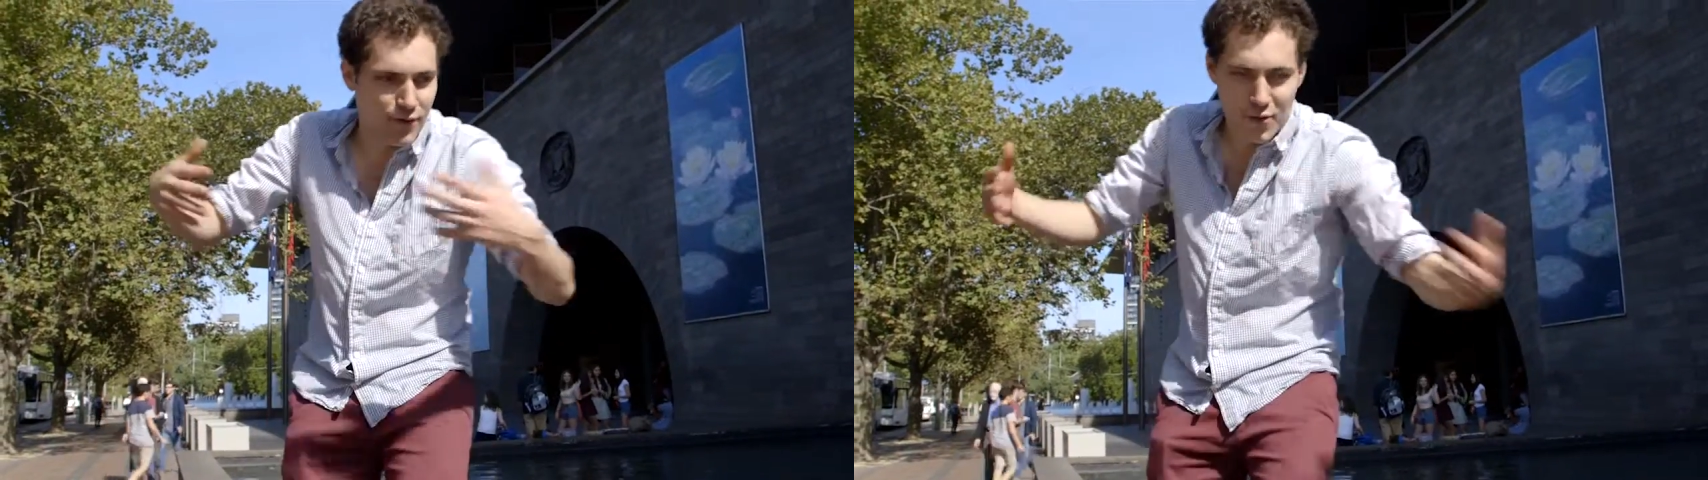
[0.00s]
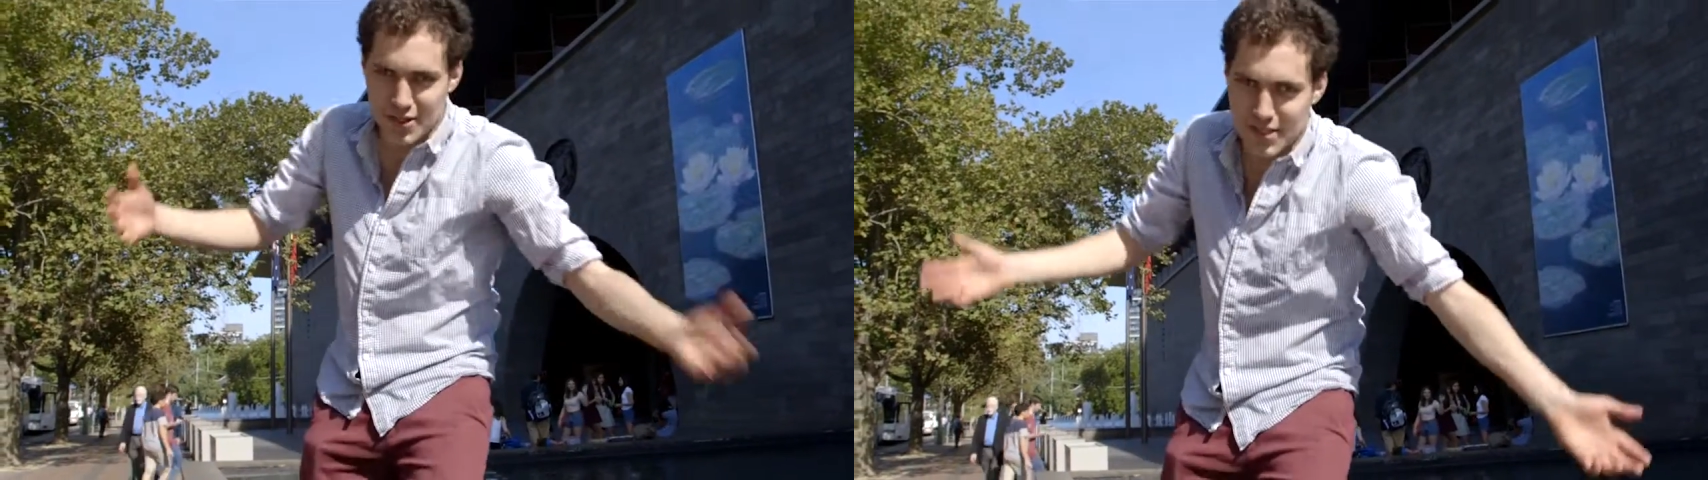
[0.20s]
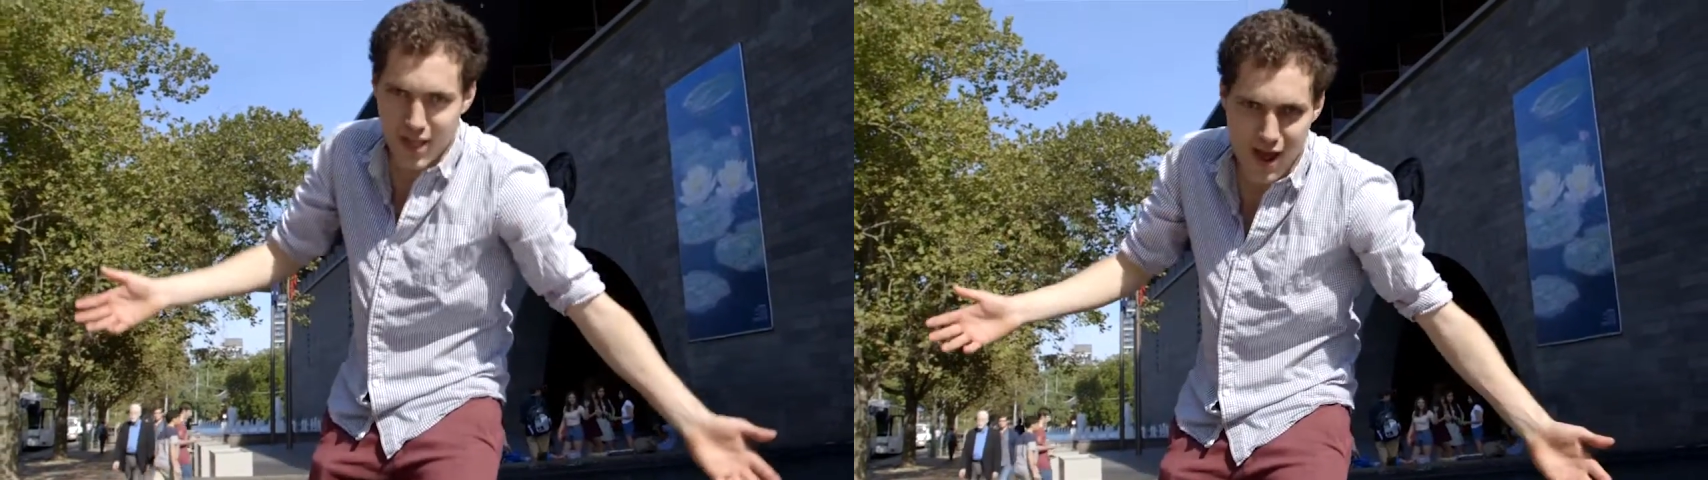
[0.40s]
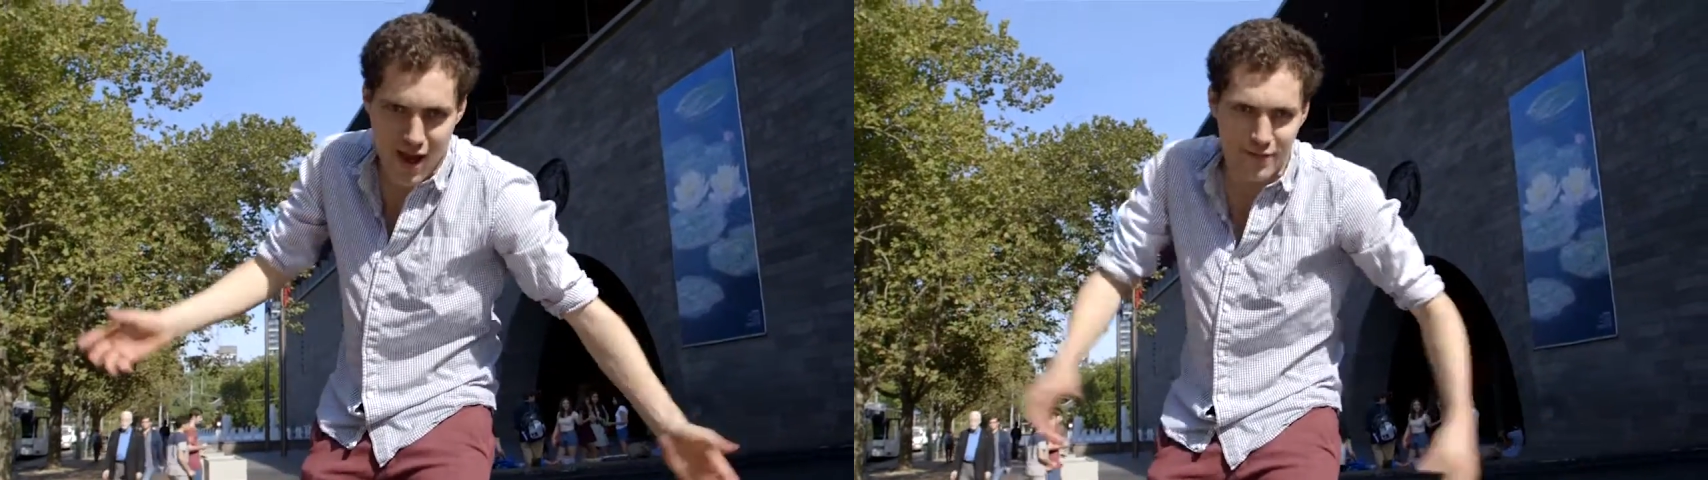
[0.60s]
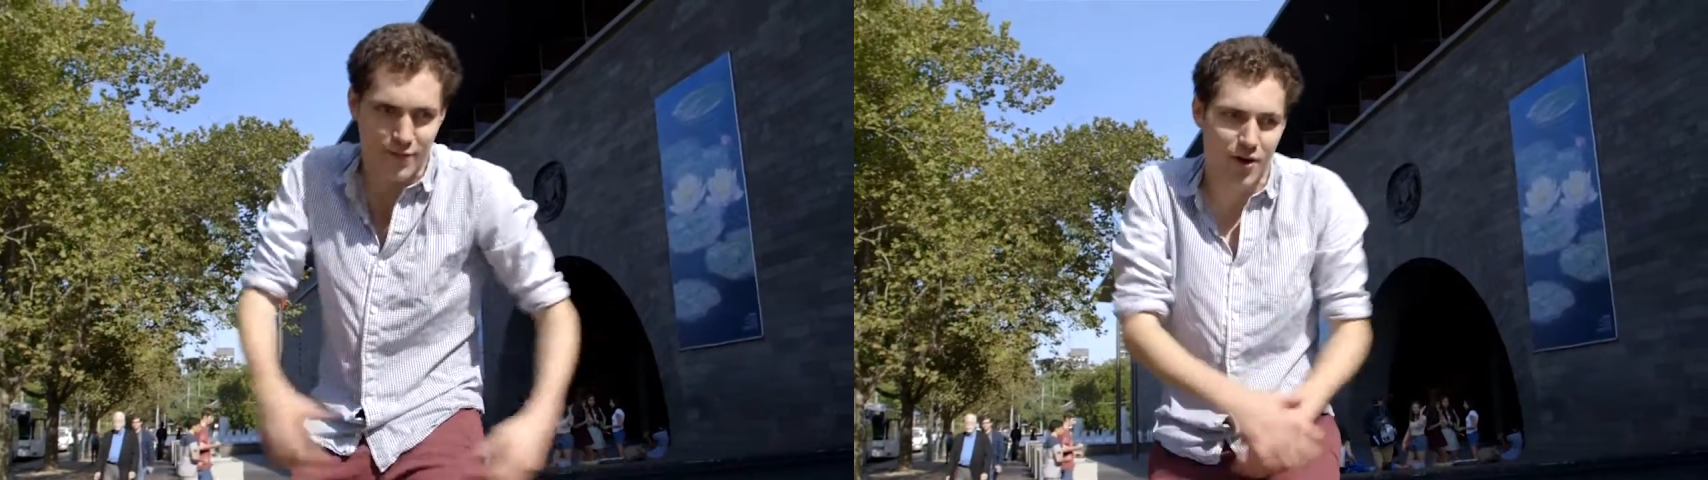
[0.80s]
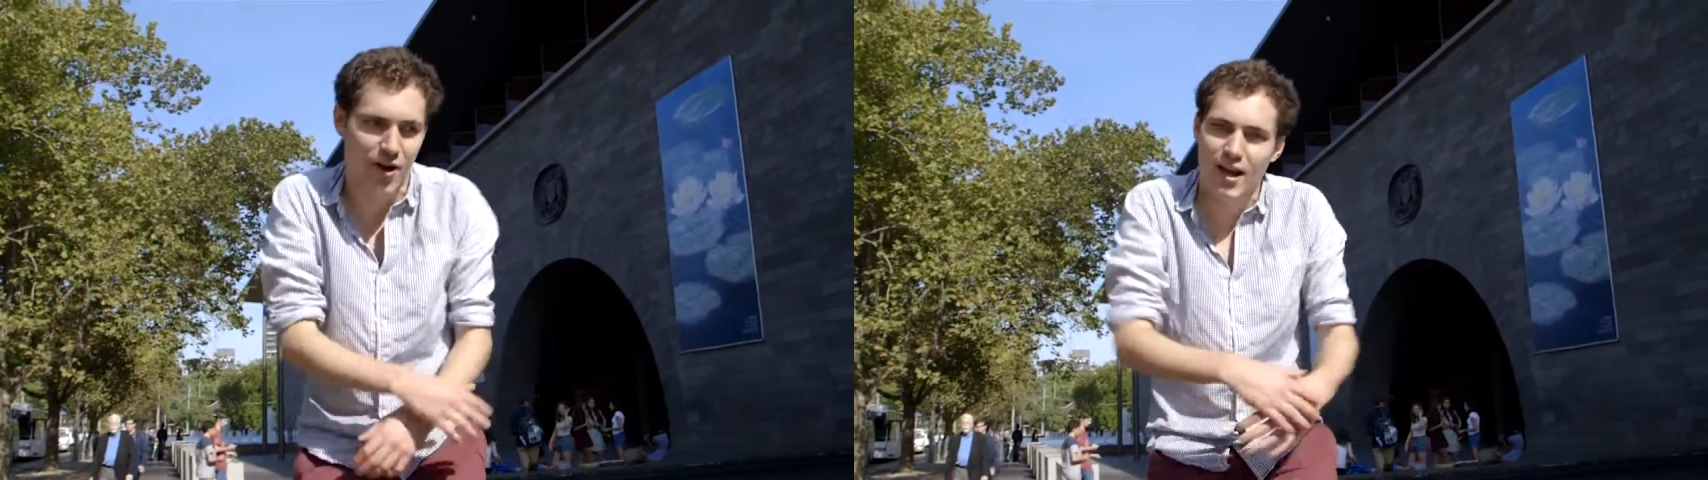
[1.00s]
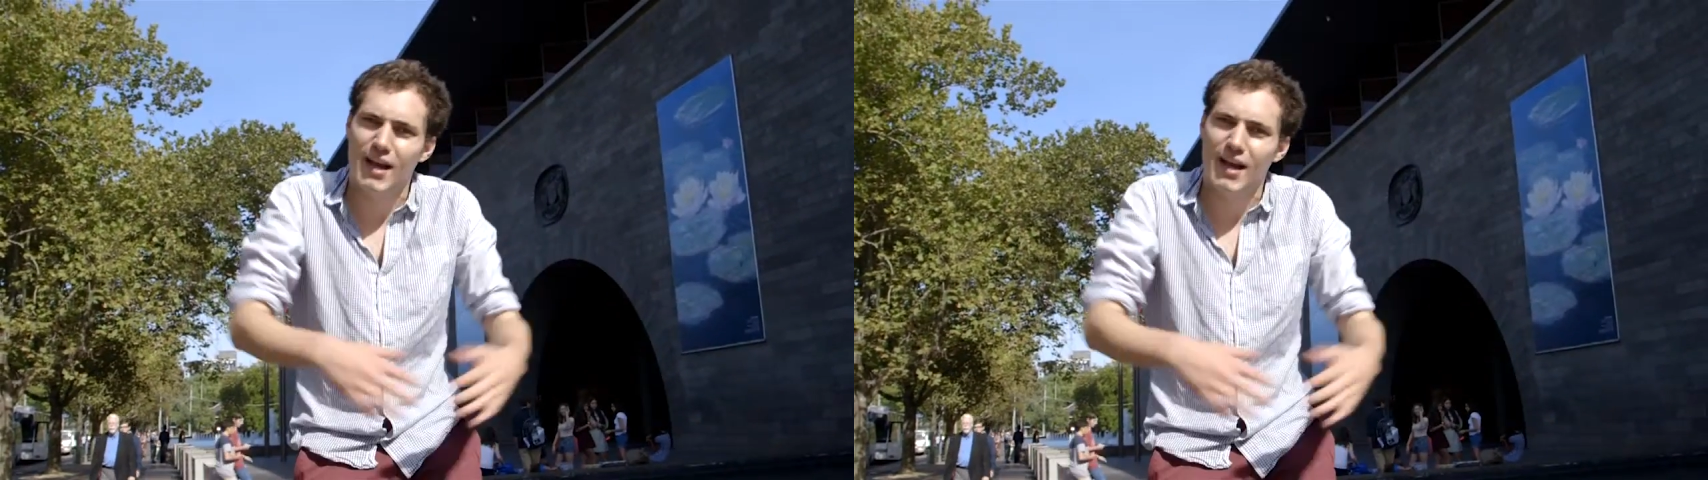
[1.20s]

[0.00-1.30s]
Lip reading: fall in love or